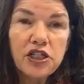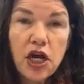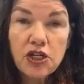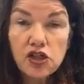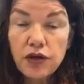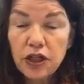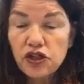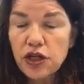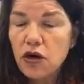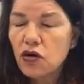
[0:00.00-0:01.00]
the Mad Tosh
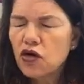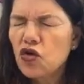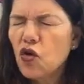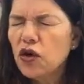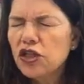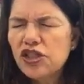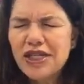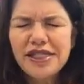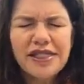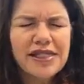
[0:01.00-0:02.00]
Trunk Show.
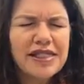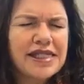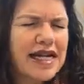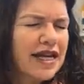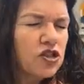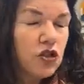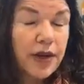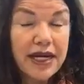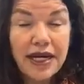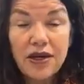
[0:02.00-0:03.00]
Gorgeous,
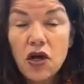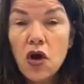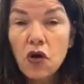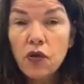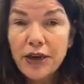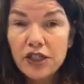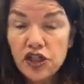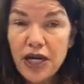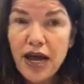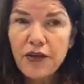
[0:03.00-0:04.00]
saturated,
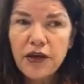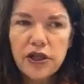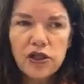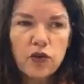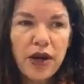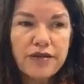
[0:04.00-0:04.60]
rich colors.